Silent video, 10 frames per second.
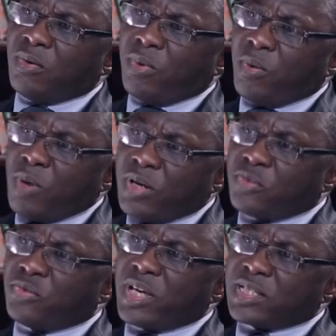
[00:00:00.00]
We want
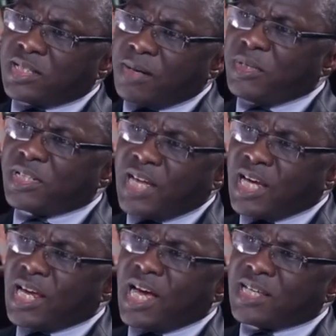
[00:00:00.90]
to establish
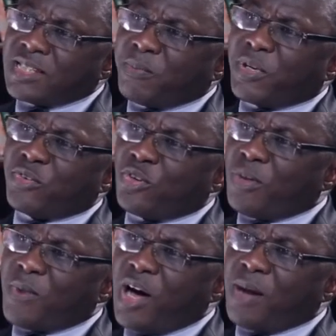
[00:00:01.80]
Ghana as the
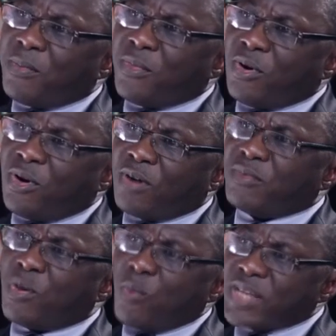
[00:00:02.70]
petroleum hub of
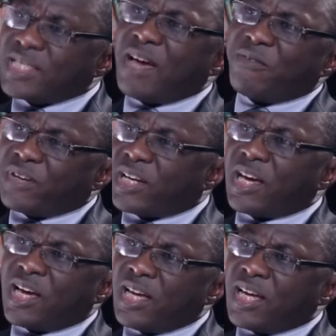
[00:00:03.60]
the West
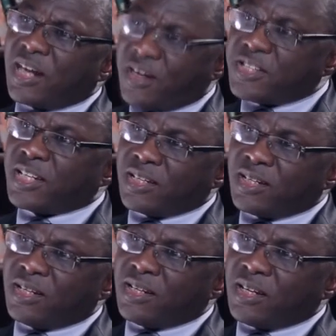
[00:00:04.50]
Africa region,
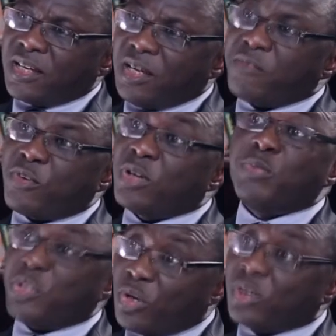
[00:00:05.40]
if not
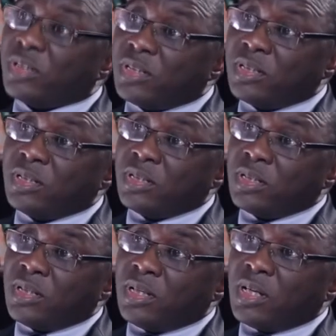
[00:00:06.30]
beyond.
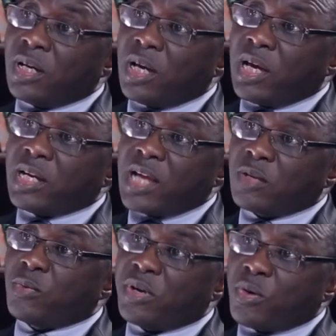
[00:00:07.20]
And
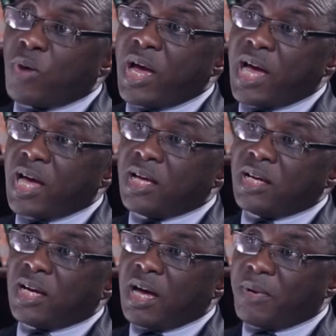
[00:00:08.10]
that will require
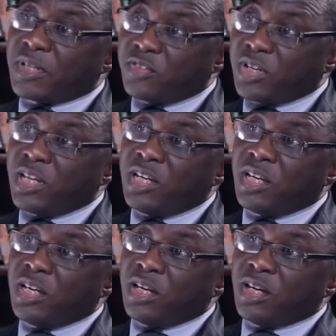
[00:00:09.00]
about 3
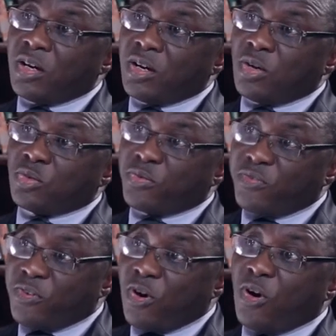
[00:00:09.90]
to
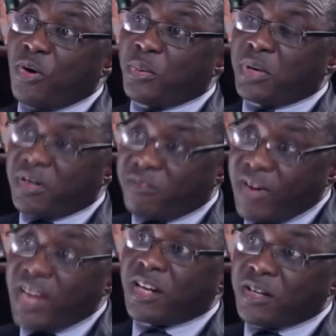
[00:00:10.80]
4
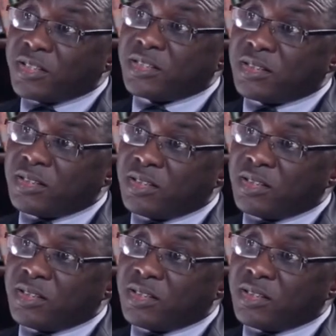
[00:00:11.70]
refineries